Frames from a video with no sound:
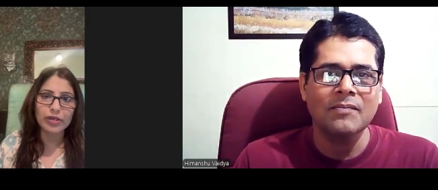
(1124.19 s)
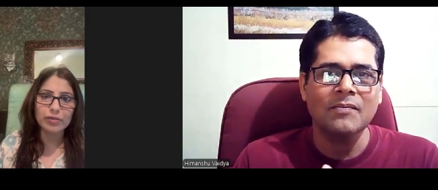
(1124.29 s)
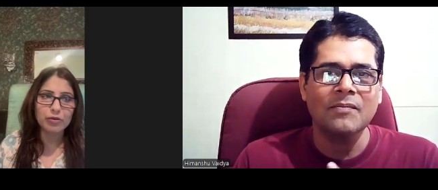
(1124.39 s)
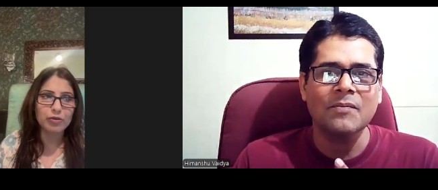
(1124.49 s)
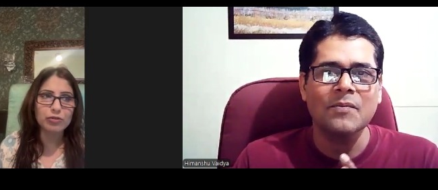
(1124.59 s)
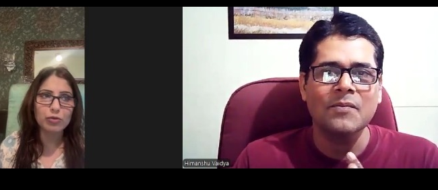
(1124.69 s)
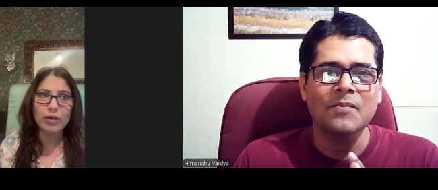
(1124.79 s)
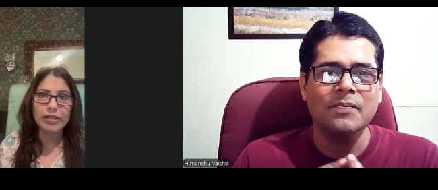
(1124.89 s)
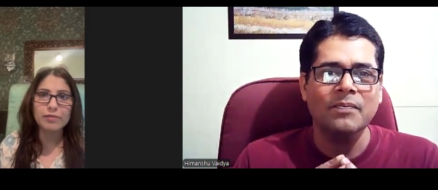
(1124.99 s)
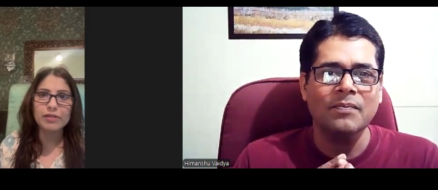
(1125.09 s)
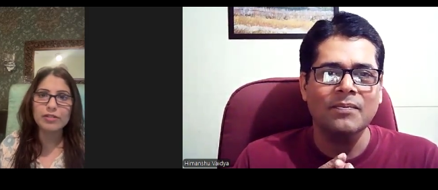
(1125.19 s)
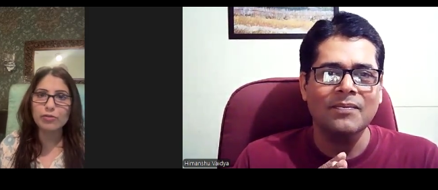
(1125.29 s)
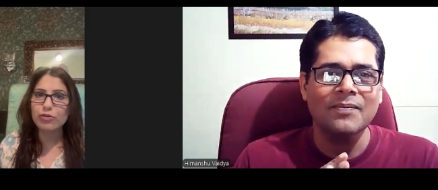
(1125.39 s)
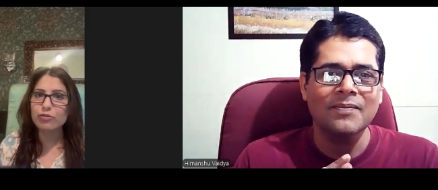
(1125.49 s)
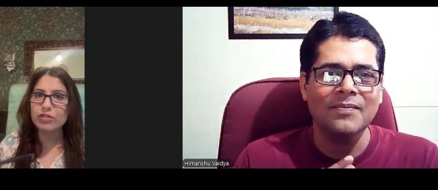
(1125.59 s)
Speaker 1: here? Because no animal is
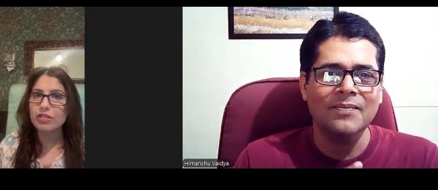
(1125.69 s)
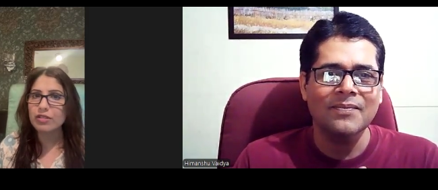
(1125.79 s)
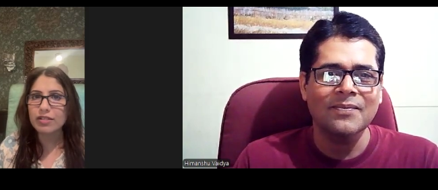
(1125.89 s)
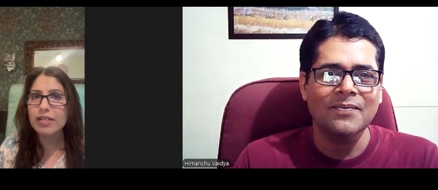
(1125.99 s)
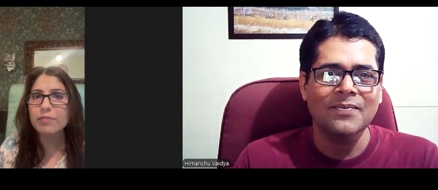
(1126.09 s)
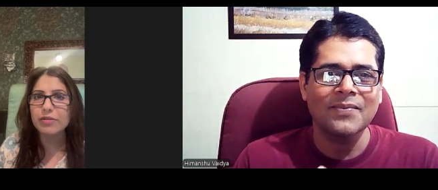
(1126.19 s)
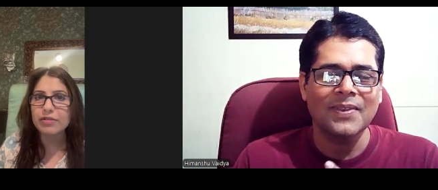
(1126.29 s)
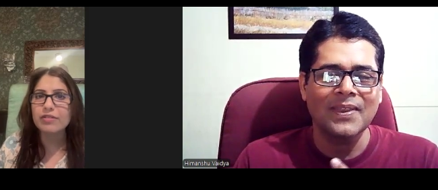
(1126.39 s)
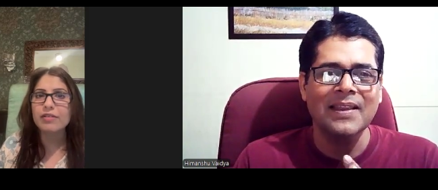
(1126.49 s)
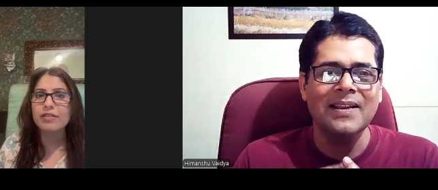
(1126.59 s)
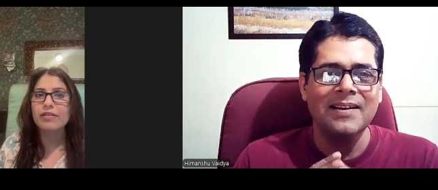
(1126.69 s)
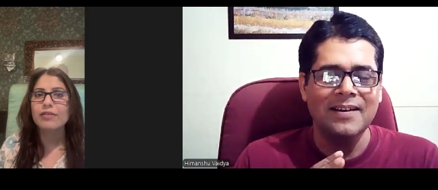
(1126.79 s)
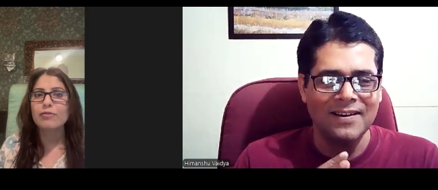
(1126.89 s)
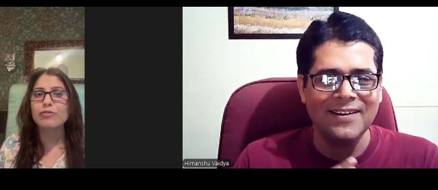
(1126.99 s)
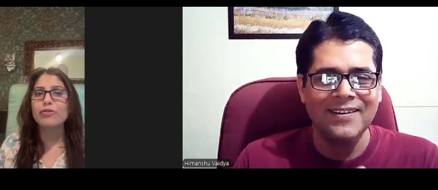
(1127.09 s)
going to seek a therapist
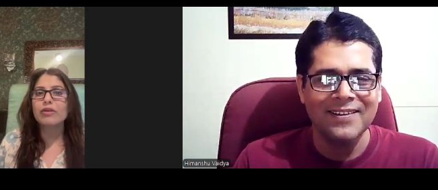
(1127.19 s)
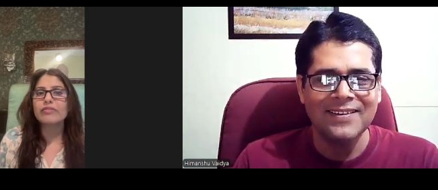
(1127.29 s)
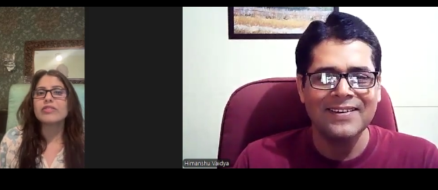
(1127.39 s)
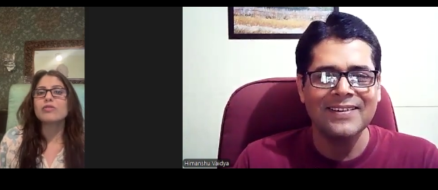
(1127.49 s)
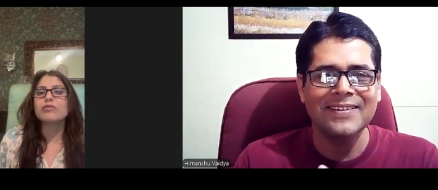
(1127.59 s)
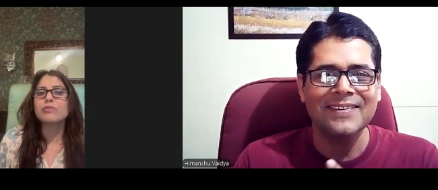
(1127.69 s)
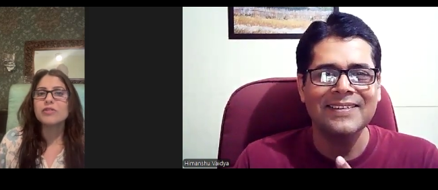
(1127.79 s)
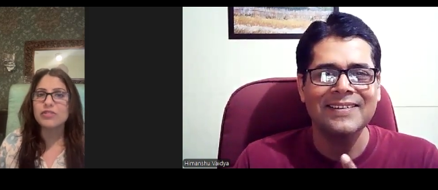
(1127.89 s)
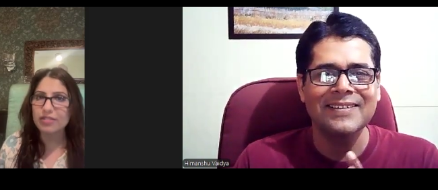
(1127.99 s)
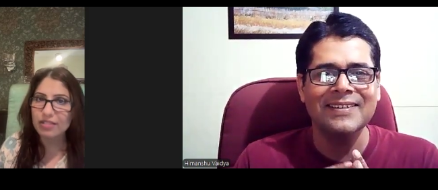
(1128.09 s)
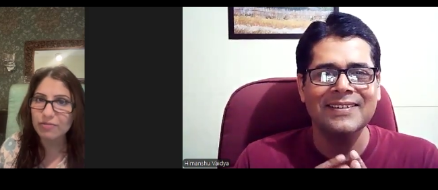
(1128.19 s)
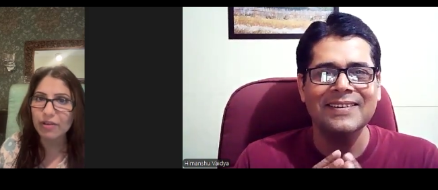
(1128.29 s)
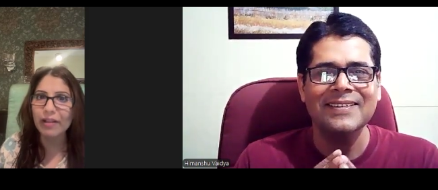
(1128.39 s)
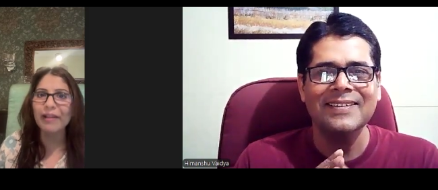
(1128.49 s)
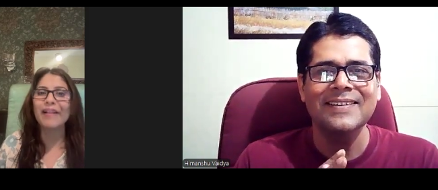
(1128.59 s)
who's not of his own species as
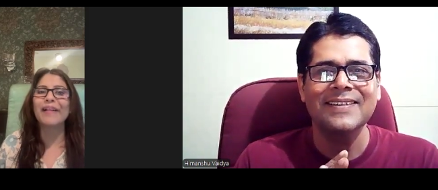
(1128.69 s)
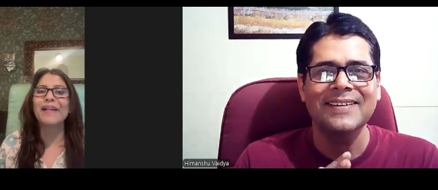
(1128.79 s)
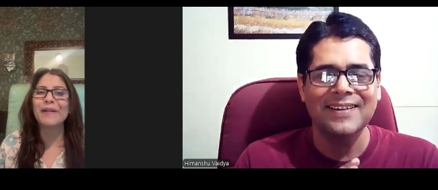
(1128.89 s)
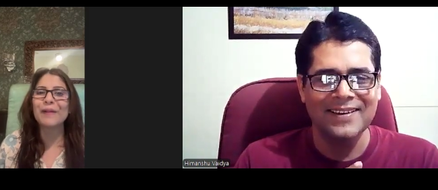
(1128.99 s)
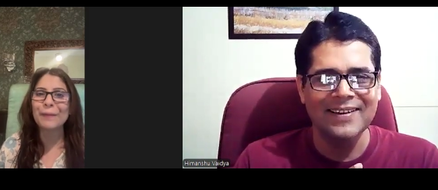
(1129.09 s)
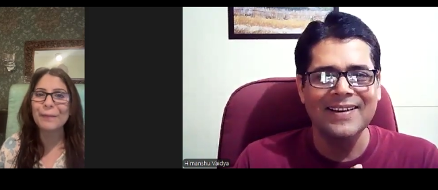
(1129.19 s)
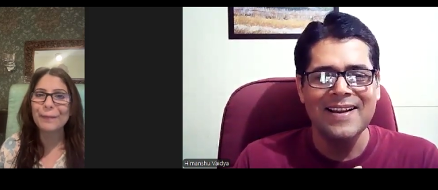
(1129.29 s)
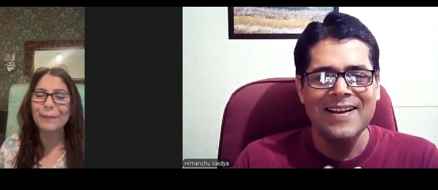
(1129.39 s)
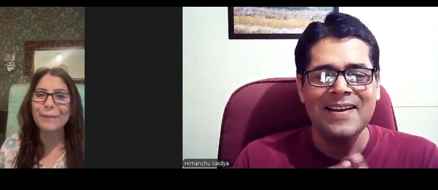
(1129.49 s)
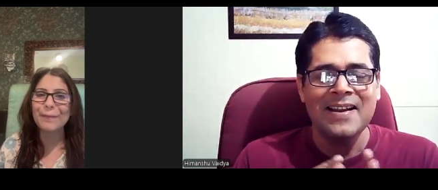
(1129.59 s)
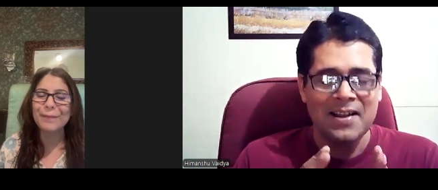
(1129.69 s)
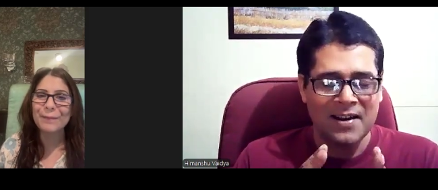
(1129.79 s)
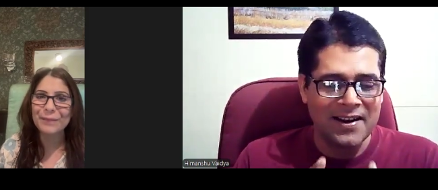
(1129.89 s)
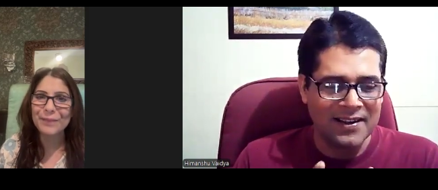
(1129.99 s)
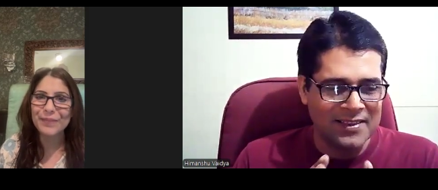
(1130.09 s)
well.
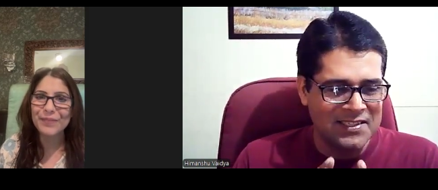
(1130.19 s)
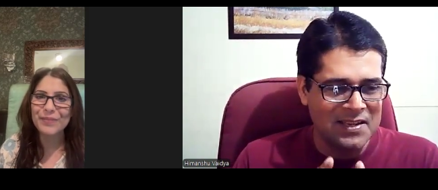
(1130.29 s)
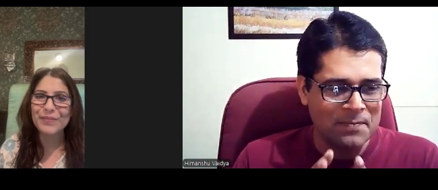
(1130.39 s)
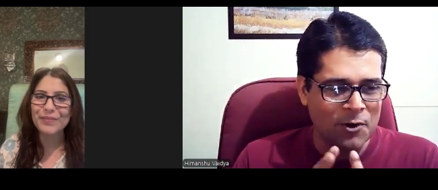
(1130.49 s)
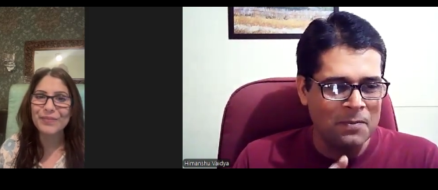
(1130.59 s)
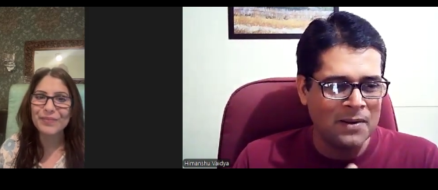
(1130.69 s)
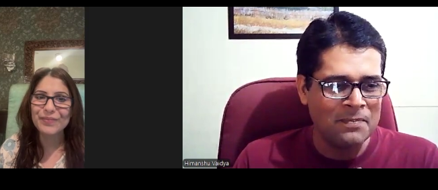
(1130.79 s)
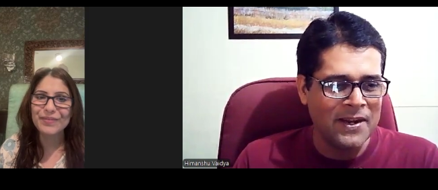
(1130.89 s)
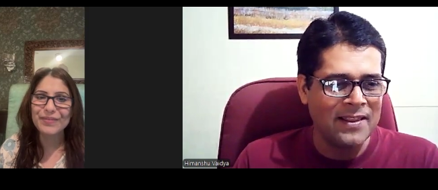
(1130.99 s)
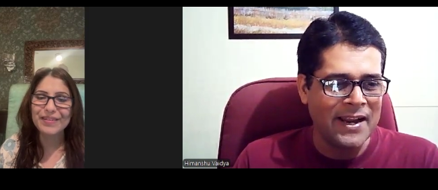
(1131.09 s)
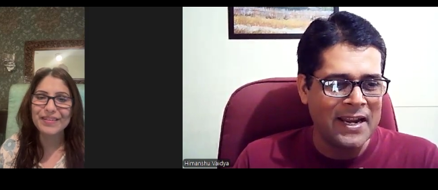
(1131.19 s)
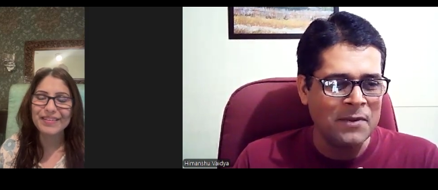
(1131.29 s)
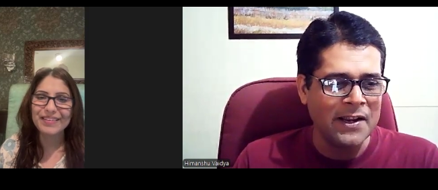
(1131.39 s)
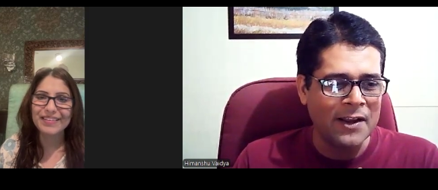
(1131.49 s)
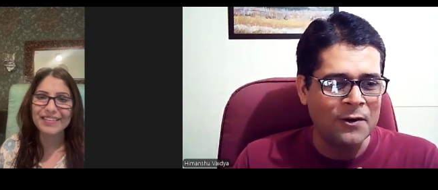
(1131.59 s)
Speaker 2: Correct. This is the problem, that the
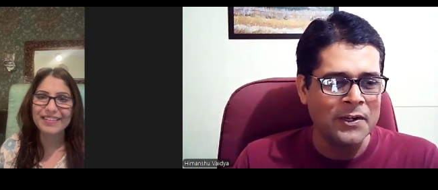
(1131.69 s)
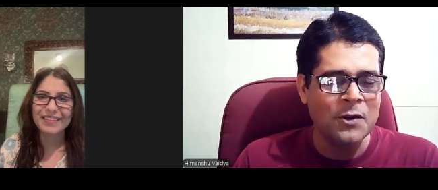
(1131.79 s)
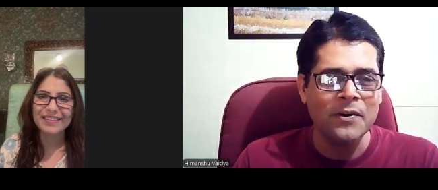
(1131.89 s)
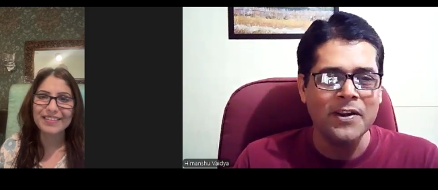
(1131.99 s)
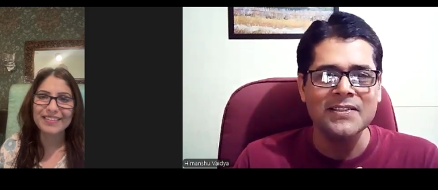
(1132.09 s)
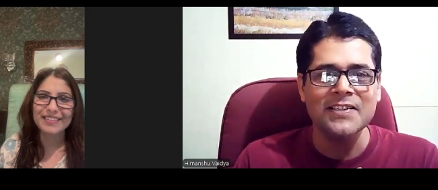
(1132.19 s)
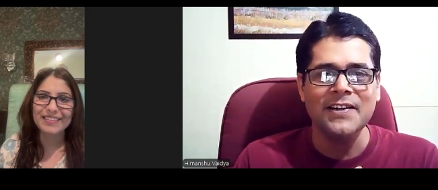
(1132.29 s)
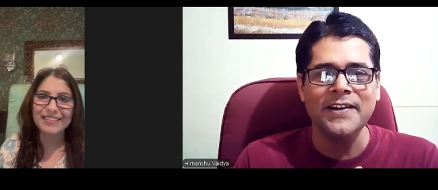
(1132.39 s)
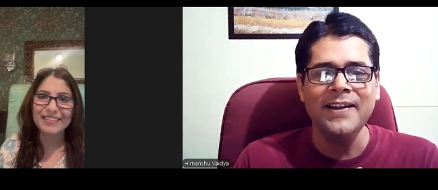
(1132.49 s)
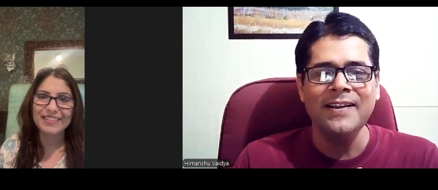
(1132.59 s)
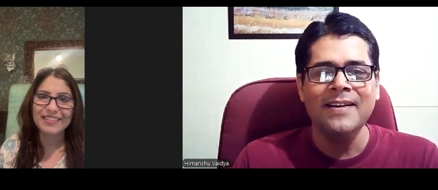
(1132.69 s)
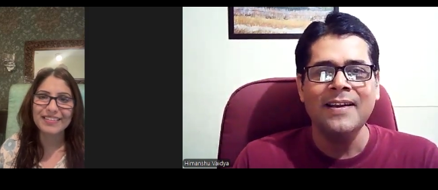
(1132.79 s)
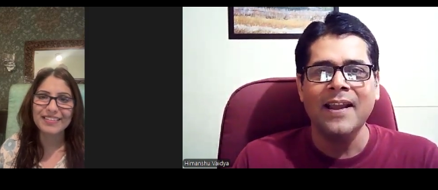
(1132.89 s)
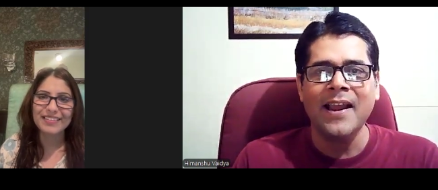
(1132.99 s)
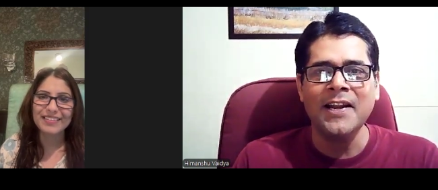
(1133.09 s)
animal cannot give case history
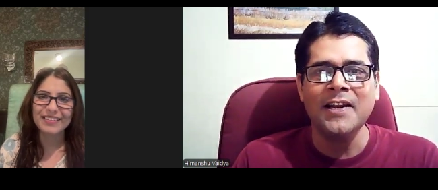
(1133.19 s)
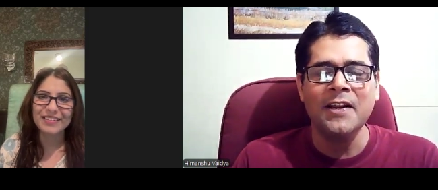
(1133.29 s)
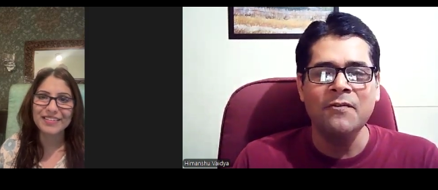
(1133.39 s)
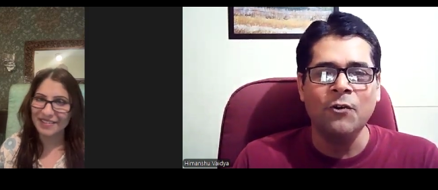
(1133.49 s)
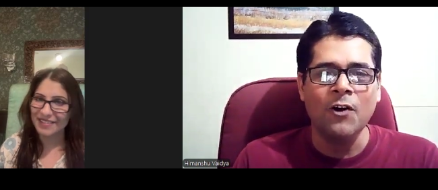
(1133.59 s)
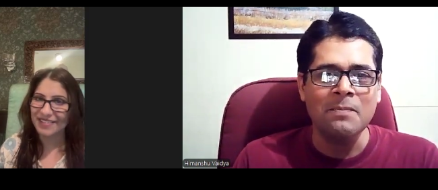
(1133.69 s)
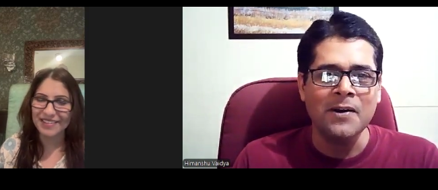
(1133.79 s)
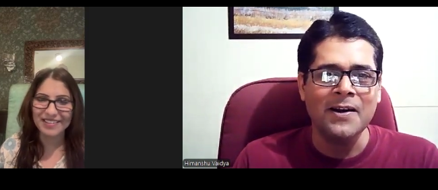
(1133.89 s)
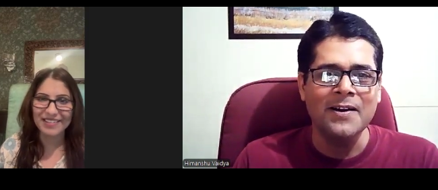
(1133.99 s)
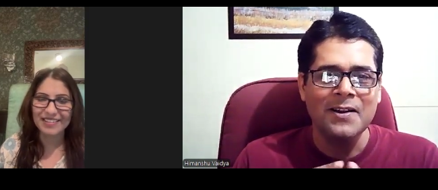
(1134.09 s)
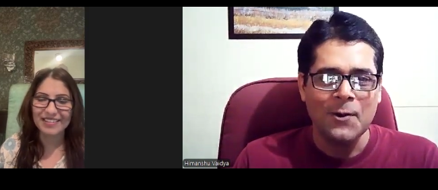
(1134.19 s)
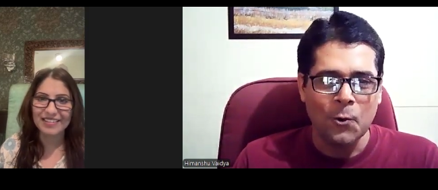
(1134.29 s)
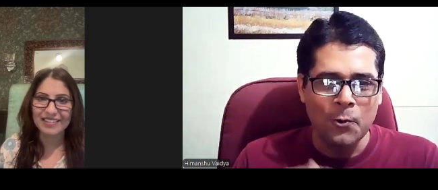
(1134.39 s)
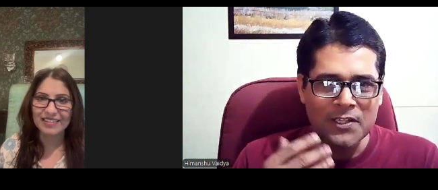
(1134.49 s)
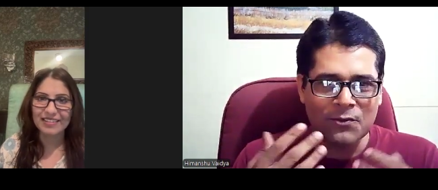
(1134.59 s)
and an informant
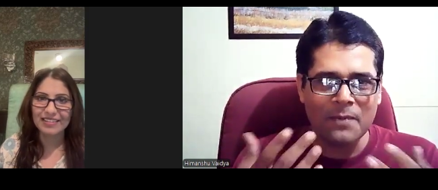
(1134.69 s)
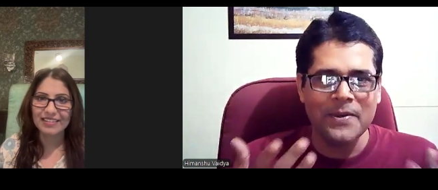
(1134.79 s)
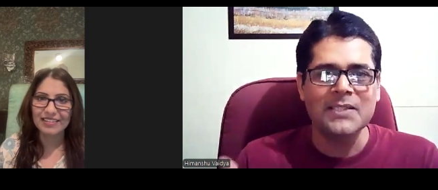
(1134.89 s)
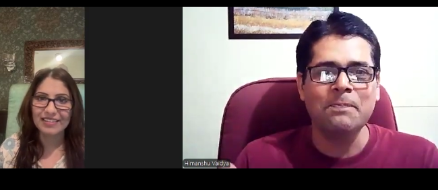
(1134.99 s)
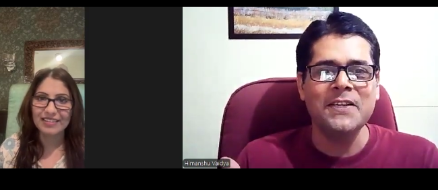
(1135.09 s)
who is from his